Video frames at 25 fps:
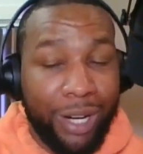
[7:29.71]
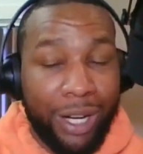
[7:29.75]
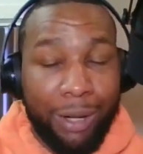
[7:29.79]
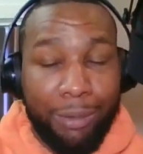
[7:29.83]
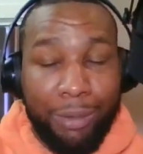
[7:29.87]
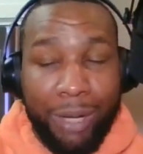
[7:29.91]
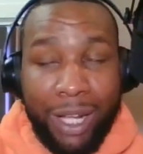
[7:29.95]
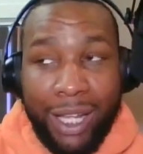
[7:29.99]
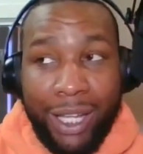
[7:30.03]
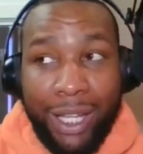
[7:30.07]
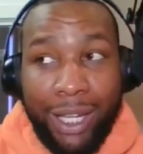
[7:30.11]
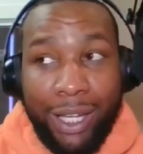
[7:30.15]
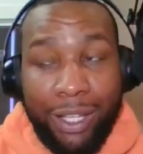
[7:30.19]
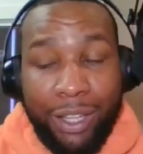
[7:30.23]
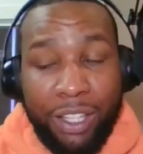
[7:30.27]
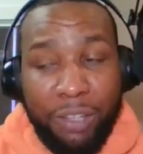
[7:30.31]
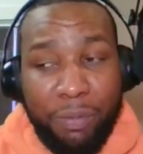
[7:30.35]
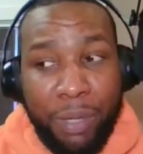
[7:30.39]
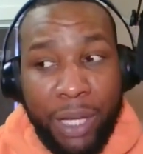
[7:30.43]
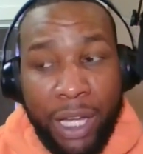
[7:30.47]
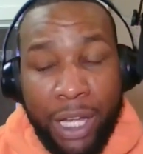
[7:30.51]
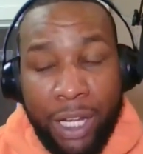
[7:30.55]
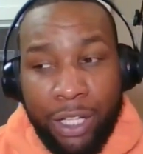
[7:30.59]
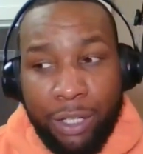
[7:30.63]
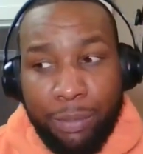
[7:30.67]
I'm not hitting the
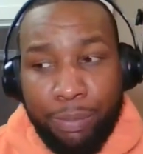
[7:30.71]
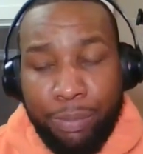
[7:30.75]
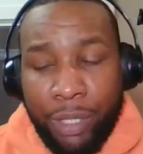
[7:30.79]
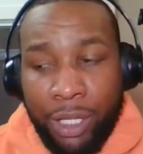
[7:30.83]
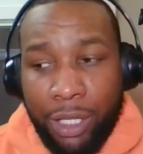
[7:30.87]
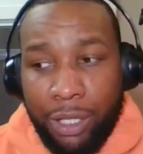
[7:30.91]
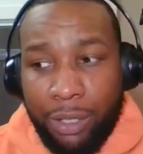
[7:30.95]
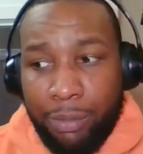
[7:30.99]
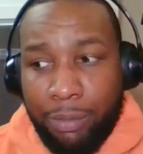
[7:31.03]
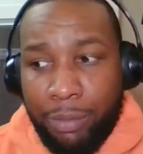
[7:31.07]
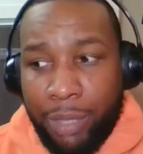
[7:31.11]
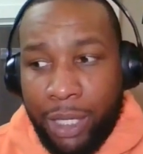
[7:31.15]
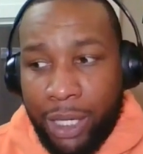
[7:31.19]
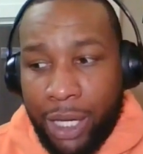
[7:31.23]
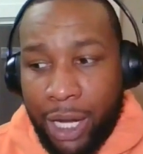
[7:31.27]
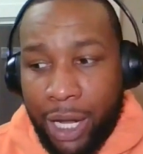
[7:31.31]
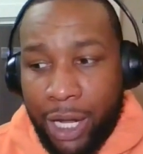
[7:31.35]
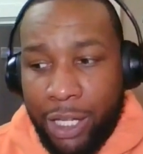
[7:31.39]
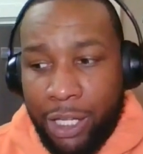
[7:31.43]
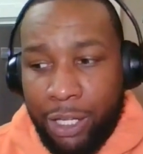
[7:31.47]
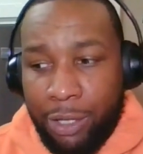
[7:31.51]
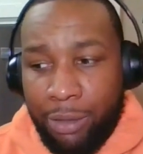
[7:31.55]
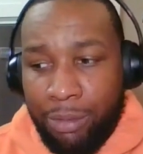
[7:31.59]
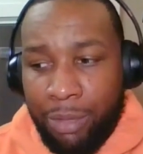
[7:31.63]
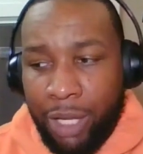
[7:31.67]
panic button, but I
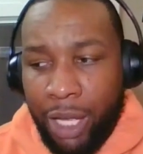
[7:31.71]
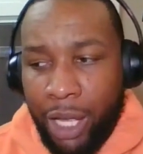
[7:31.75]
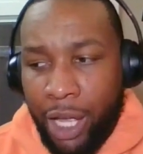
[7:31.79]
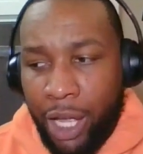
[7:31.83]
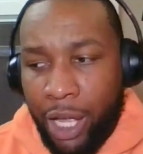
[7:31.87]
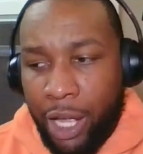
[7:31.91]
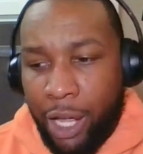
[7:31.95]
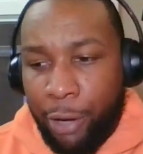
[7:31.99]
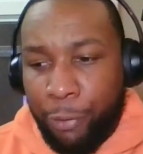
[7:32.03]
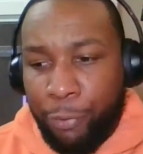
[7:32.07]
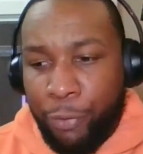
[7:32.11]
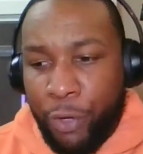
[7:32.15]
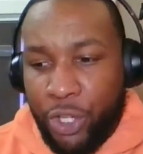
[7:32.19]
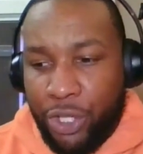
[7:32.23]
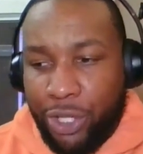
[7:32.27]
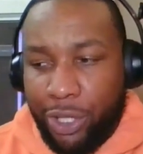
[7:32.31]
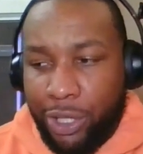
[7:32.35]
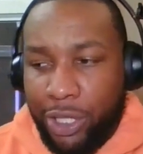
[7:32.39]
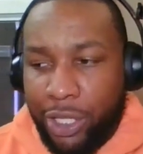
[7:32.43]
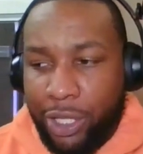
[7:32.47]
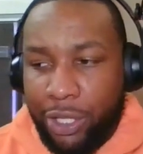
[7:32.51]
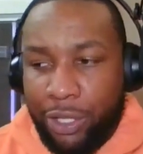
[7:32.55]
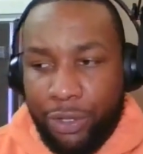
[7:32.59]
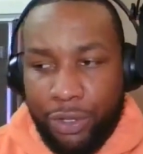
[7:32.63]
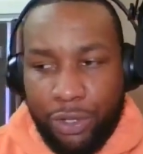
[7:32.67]
am
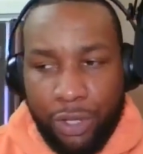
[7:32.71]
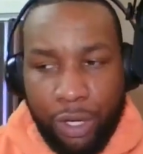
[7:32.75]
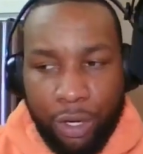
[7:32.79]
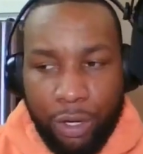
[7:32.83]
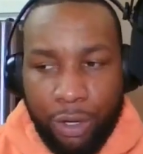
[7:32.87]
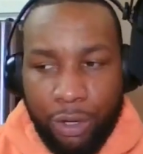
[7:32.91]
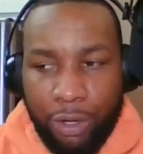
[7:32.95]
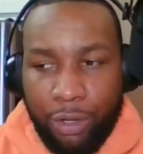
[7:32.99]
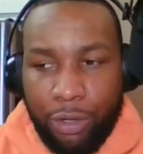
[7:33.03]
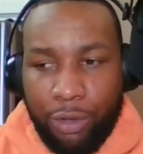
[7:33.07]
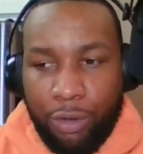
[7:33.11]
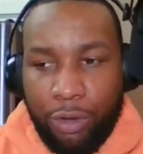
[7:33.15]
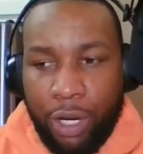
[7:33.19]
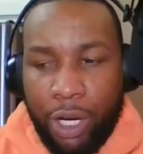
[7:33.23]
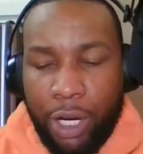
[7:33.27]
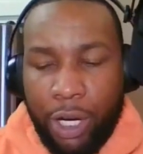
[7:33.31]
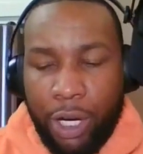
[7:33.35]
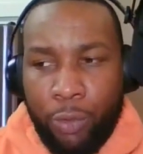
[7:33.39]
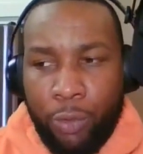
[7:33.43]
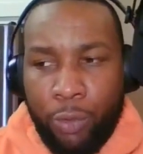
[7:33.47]
officially concerned, right?